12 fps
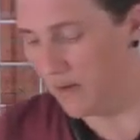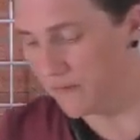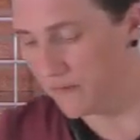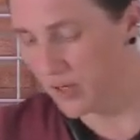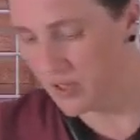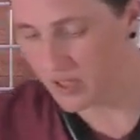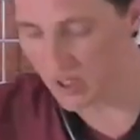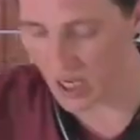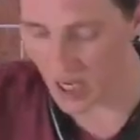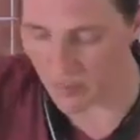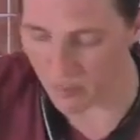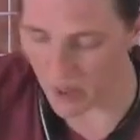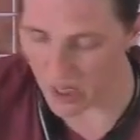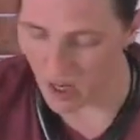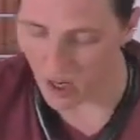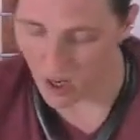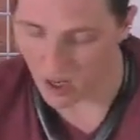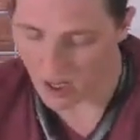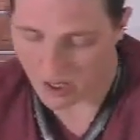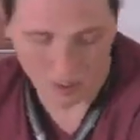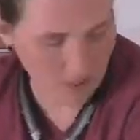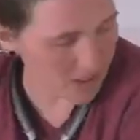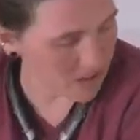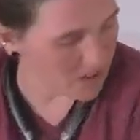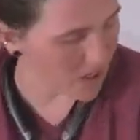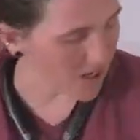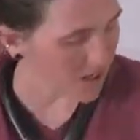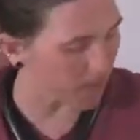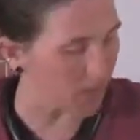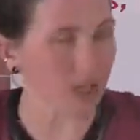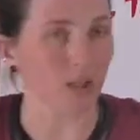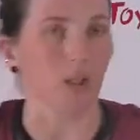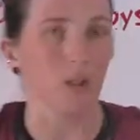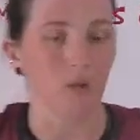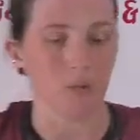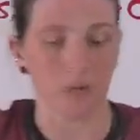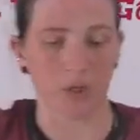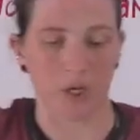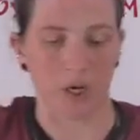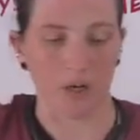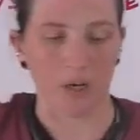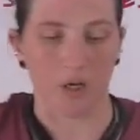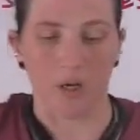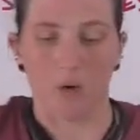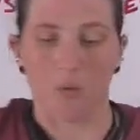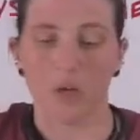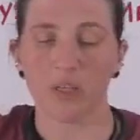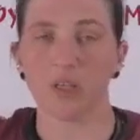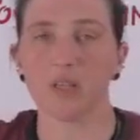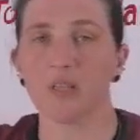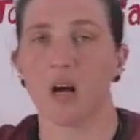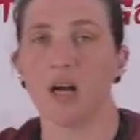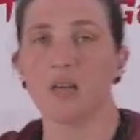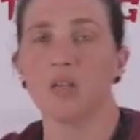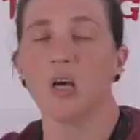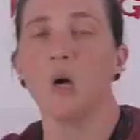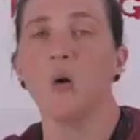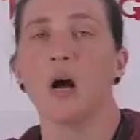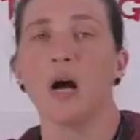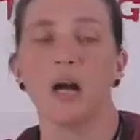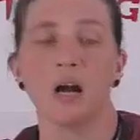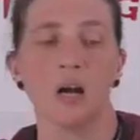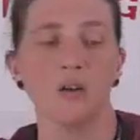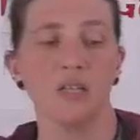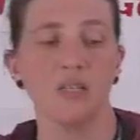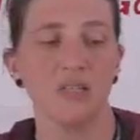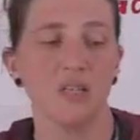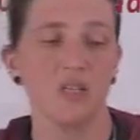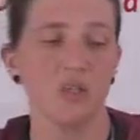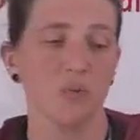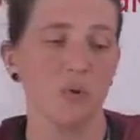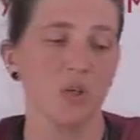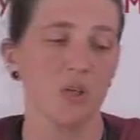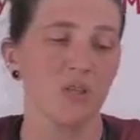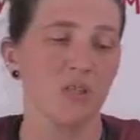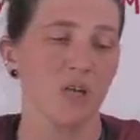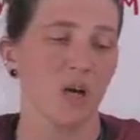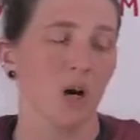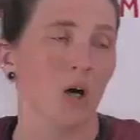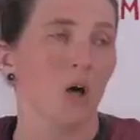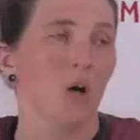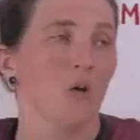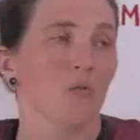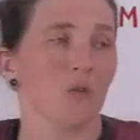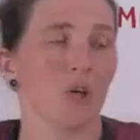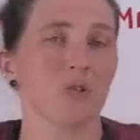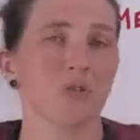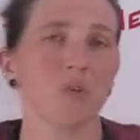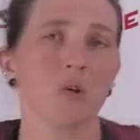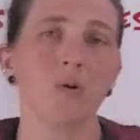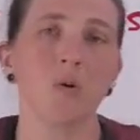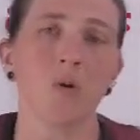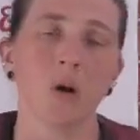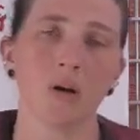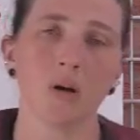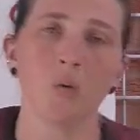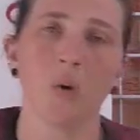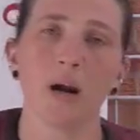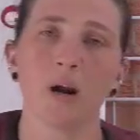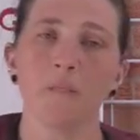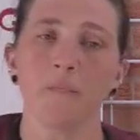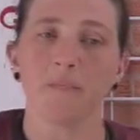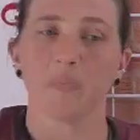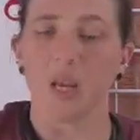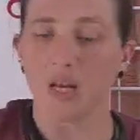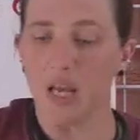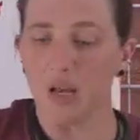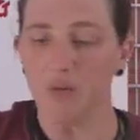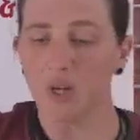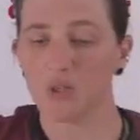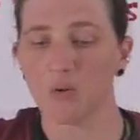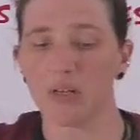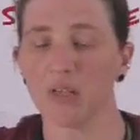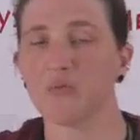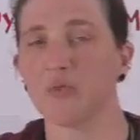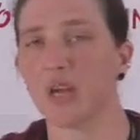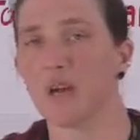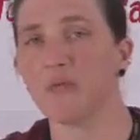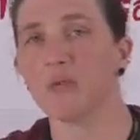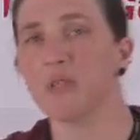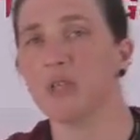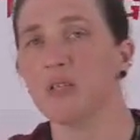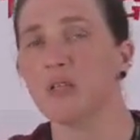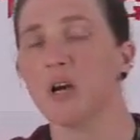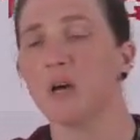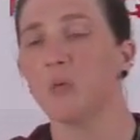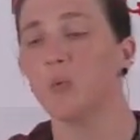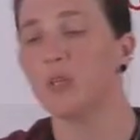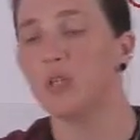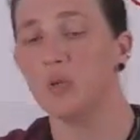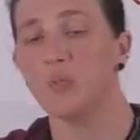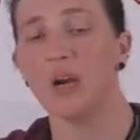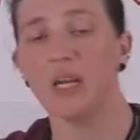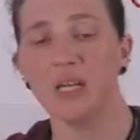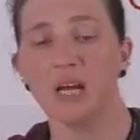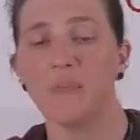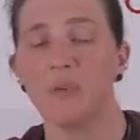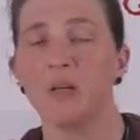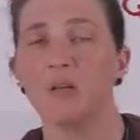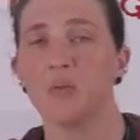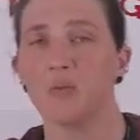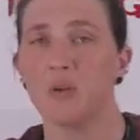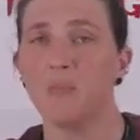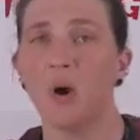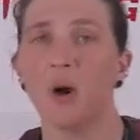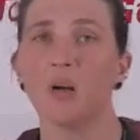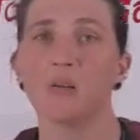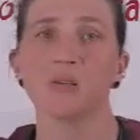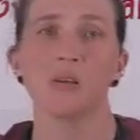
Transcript: First up, we are going to talk about Lunar, which is also our DC distribution center. For those of you who aren't aware and have not joined us for the FOC talk, we do break it up into 3 parts.